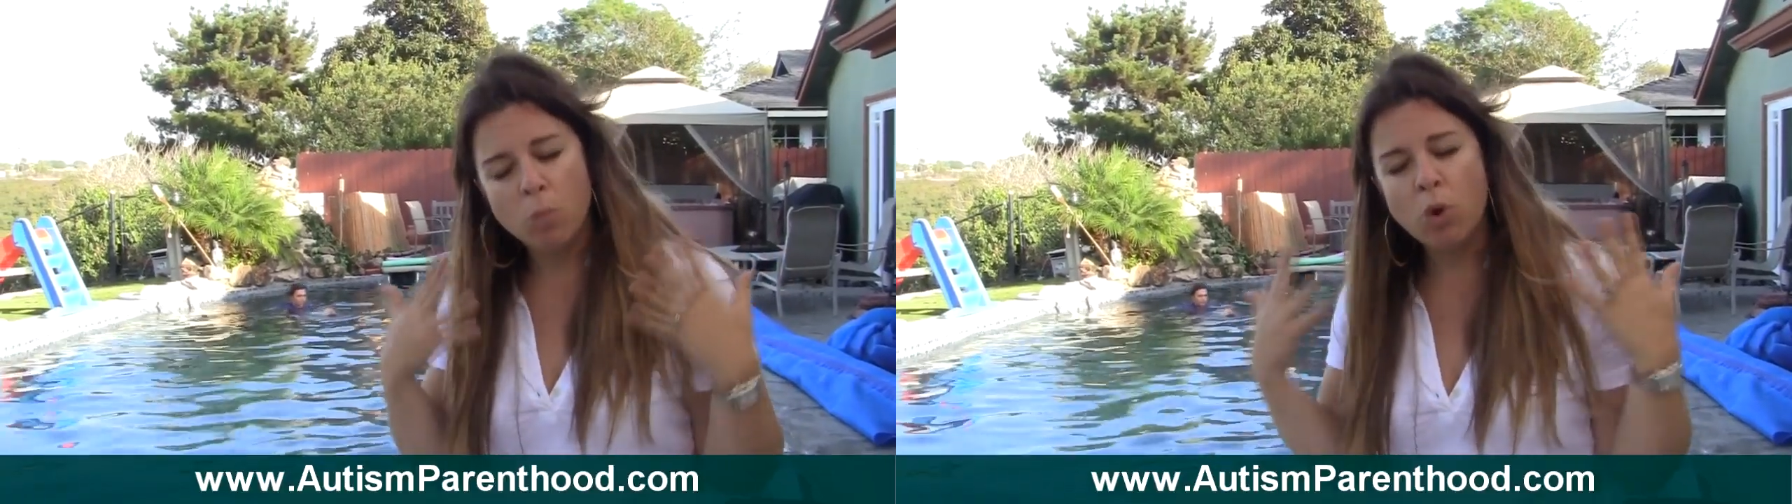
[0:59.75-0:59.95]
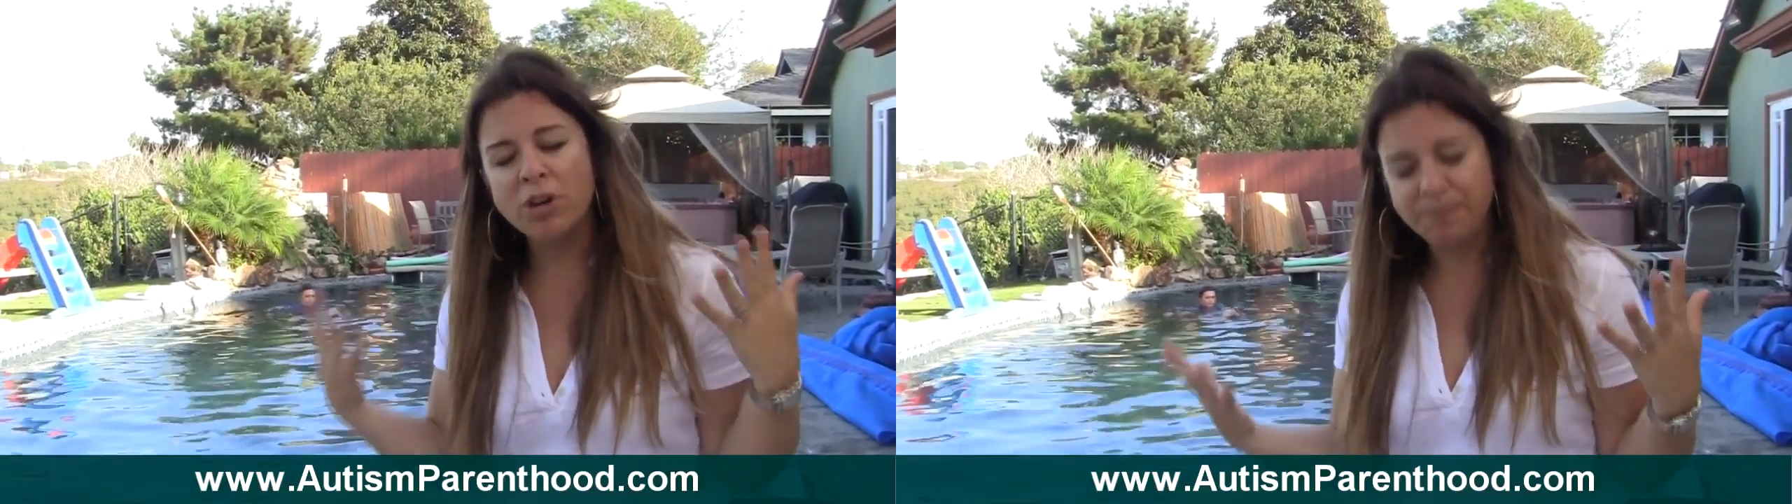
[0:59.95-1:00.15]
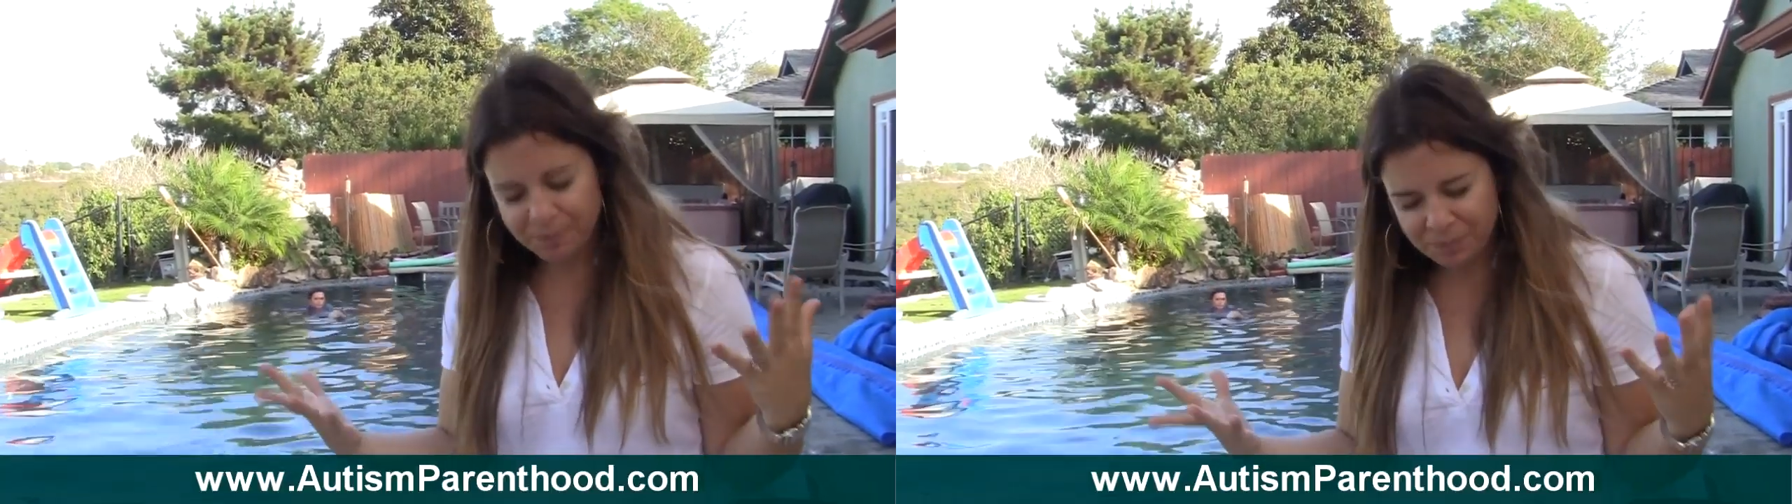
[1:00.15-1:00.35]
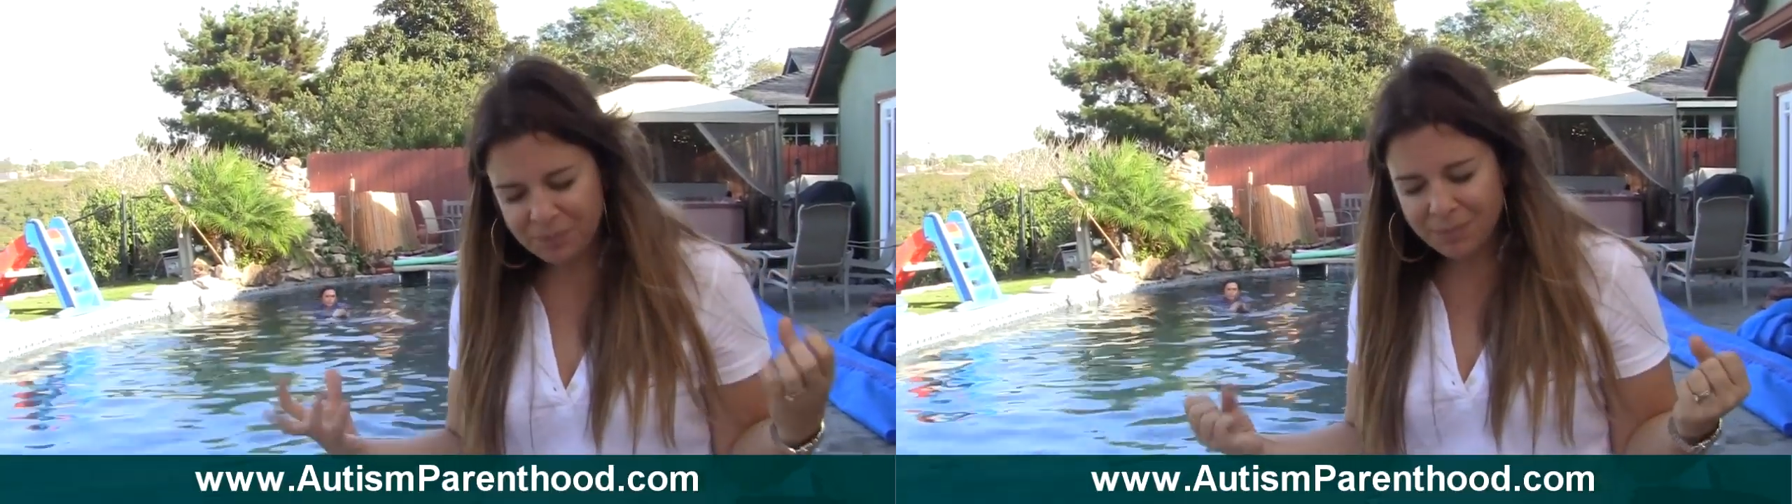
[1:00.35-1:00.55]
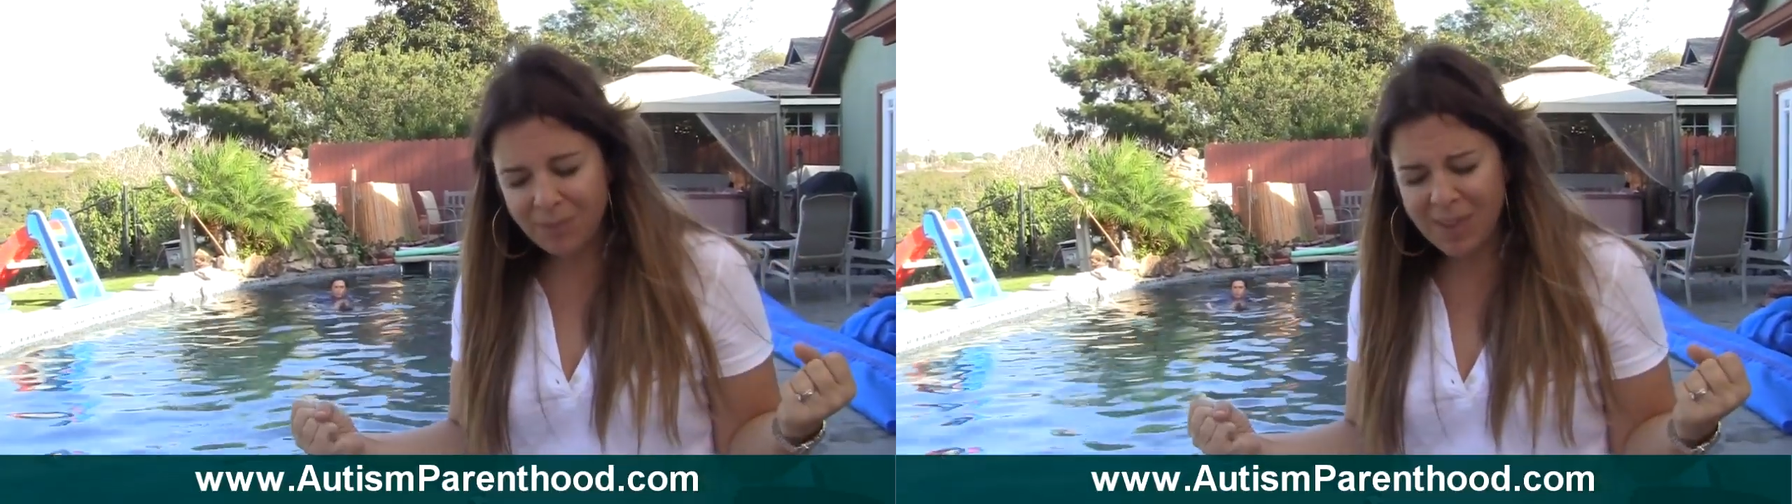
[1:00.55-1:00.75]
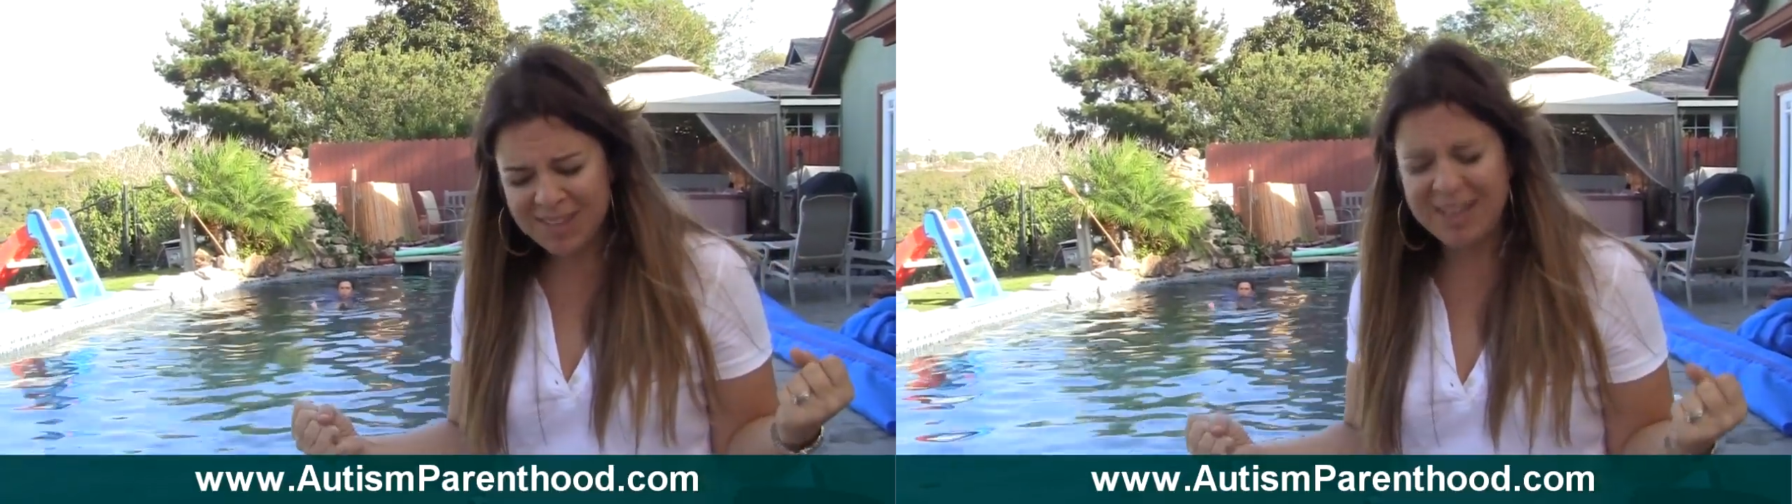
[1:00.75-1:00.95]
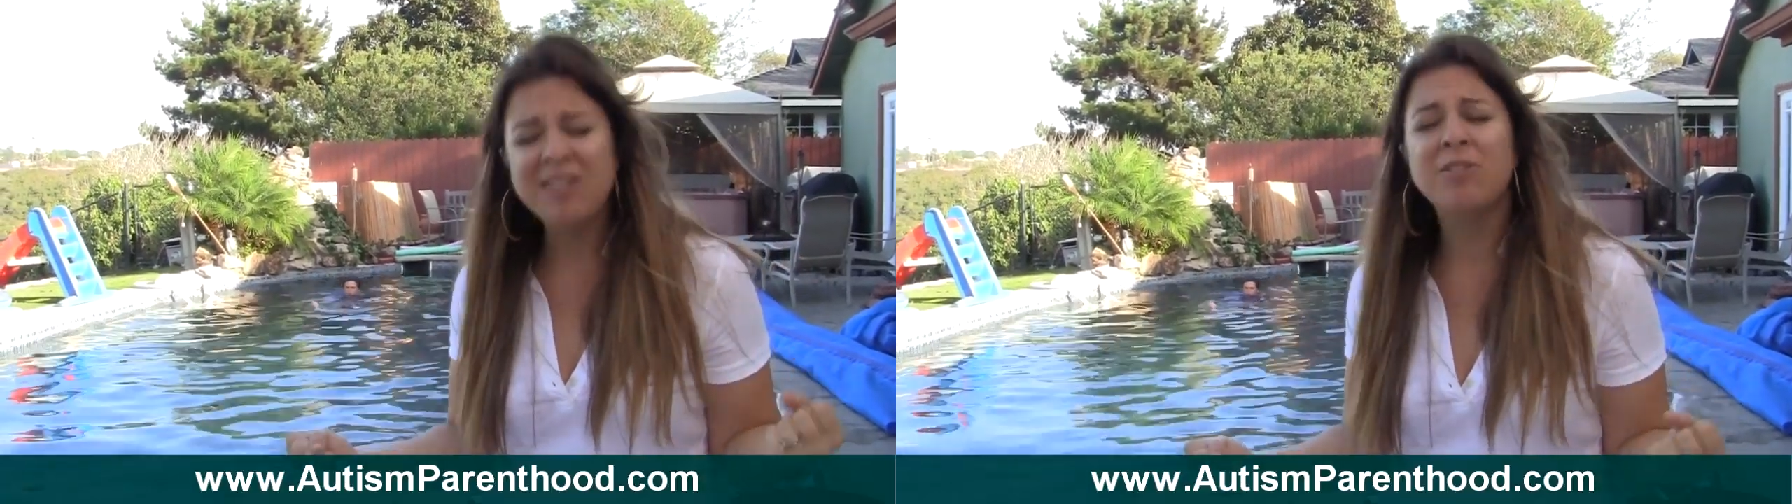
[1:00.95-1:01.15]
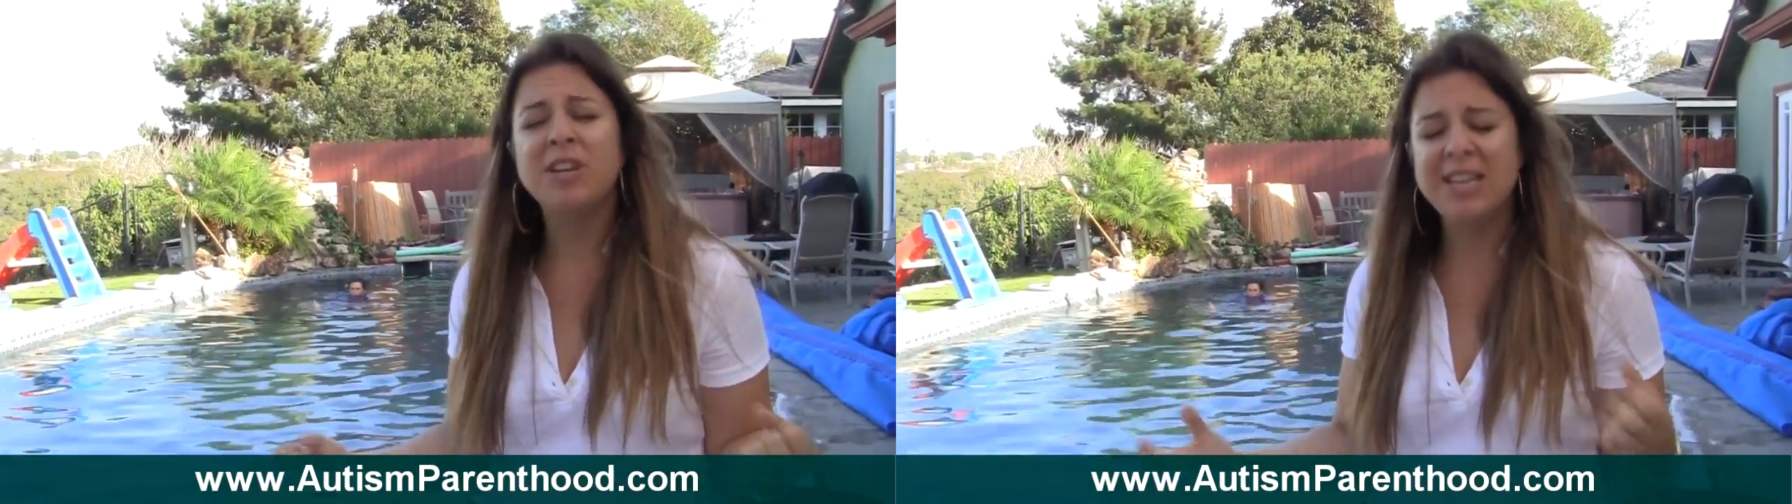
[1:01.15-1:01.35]
more
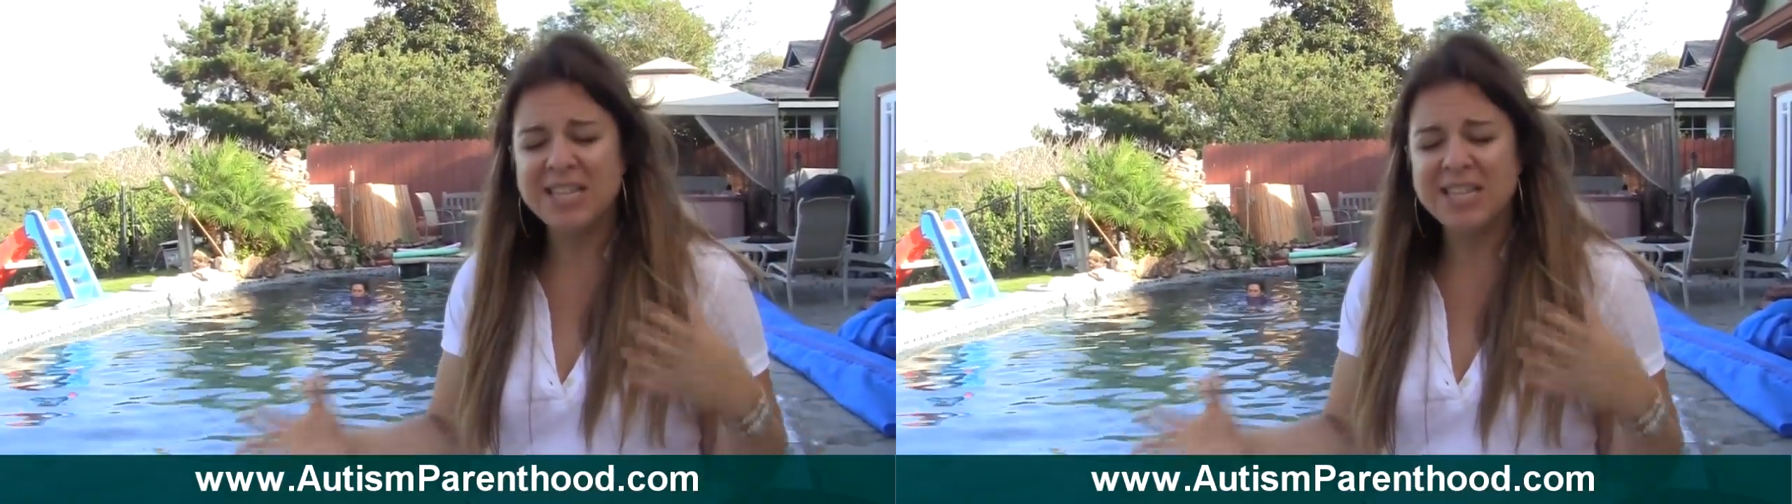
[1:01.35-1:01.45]
sensory,